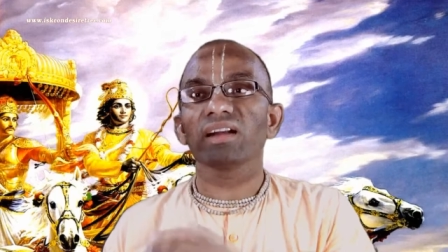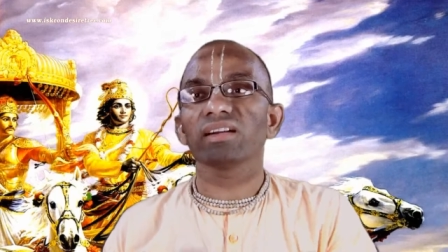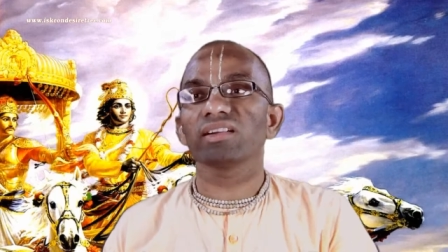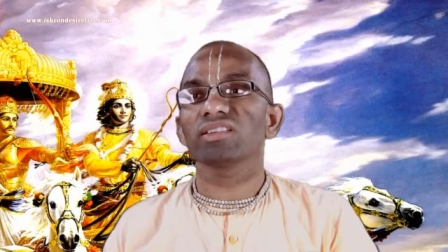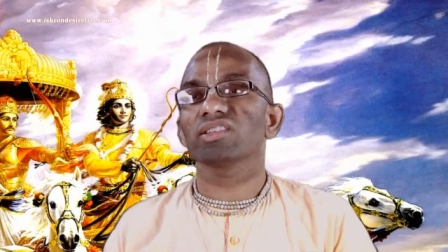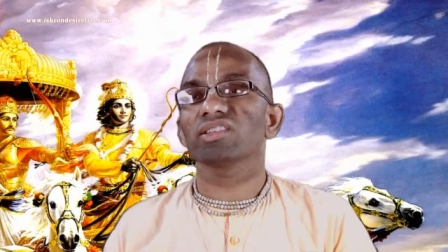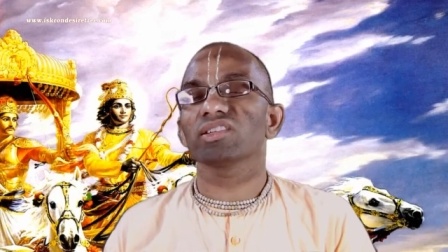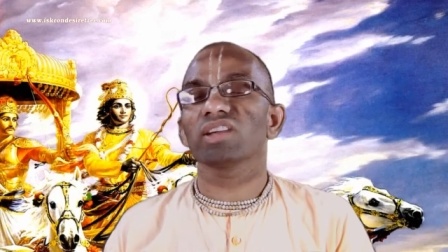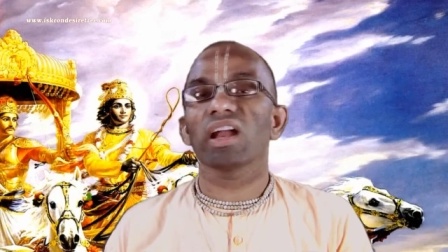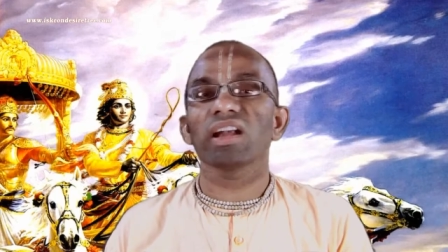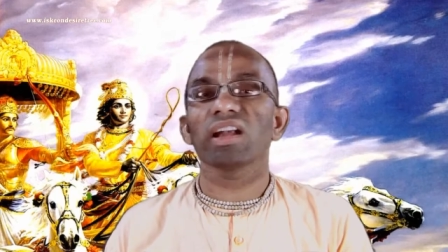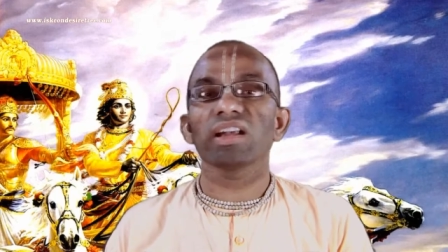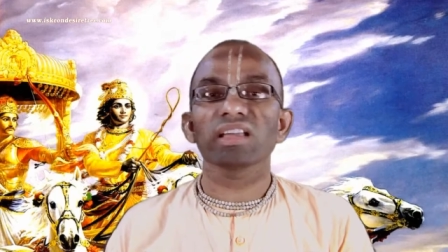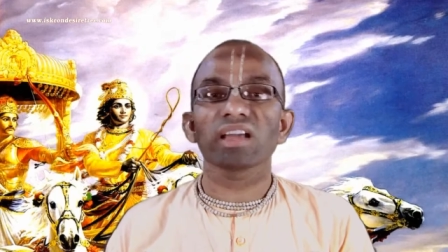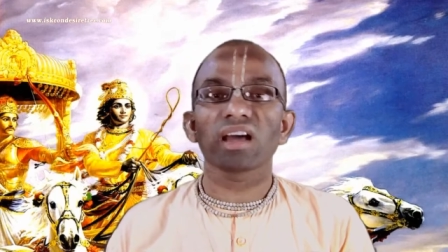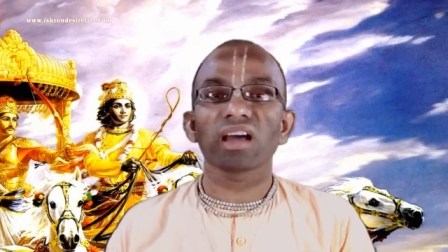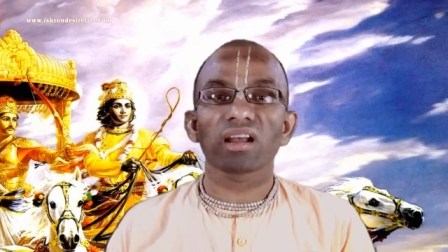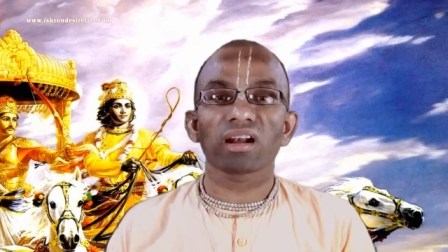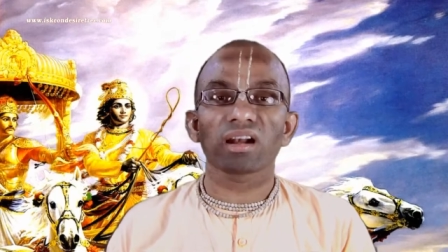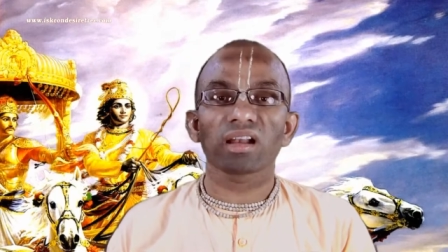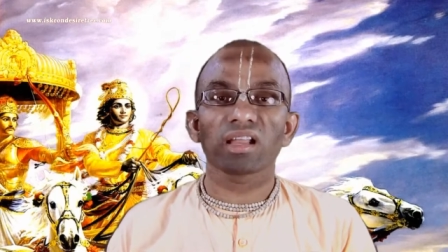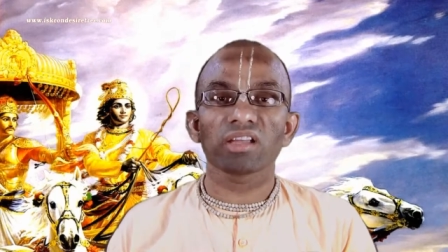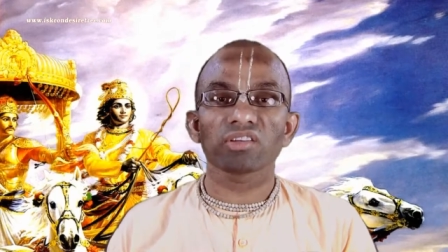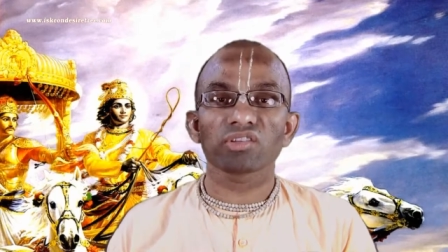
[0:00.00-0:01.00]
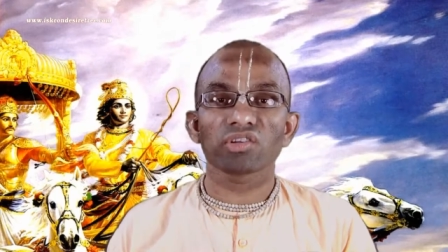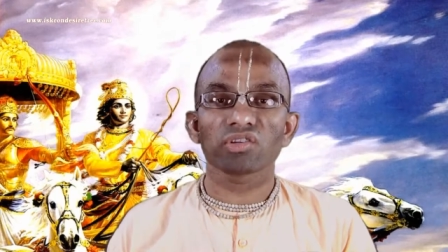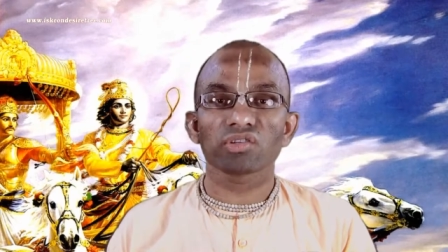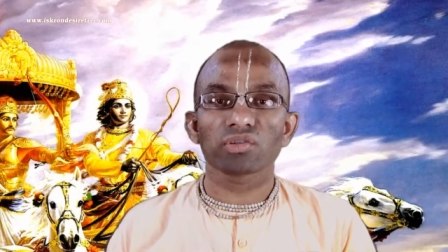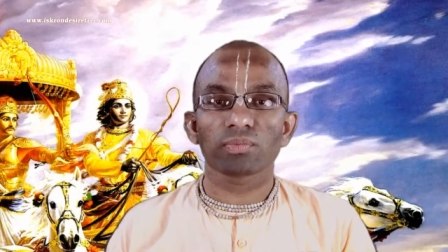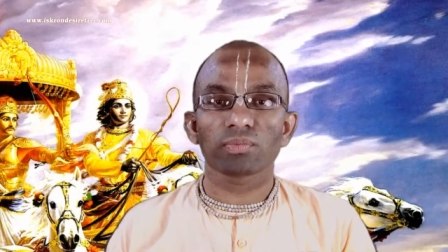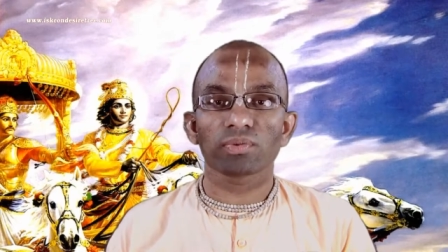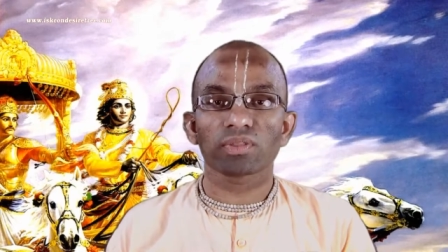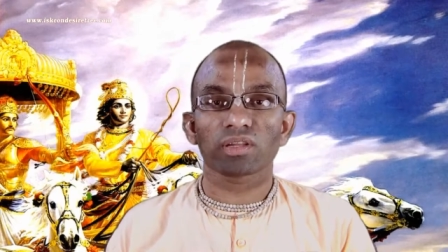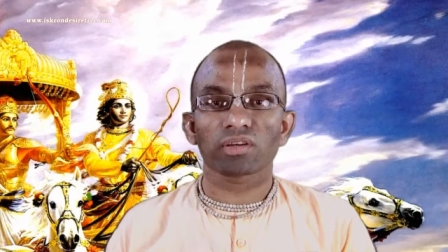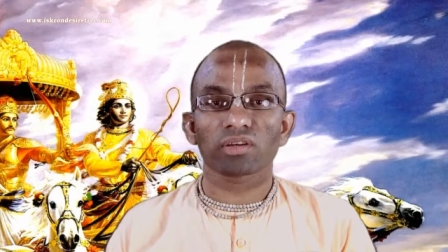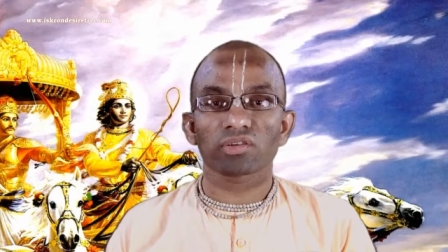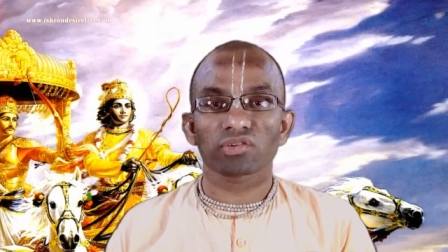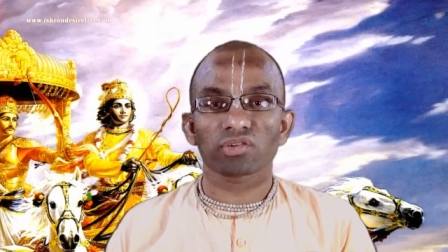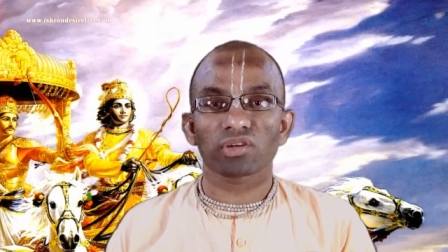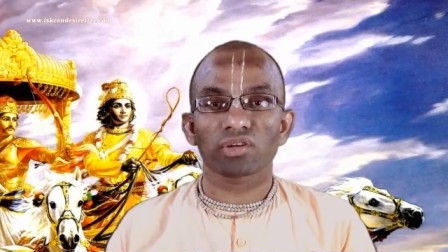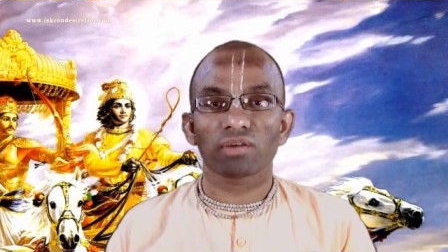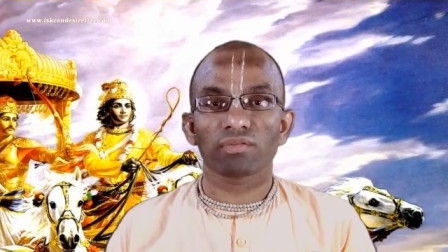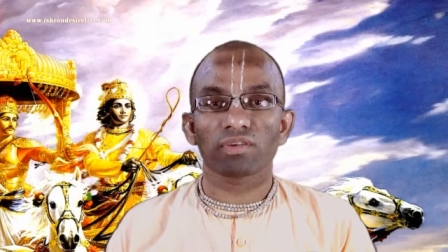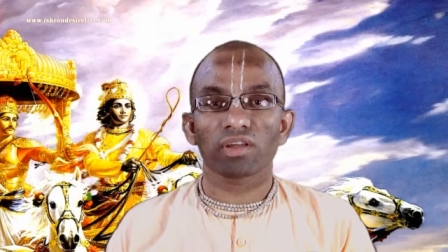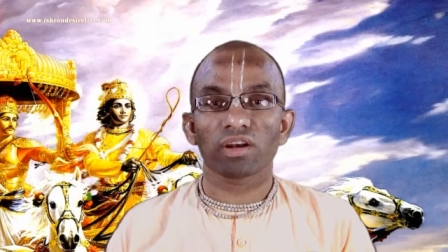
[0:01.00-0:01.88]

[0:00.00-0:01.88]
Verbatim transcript: understanding our relationship with Krishna.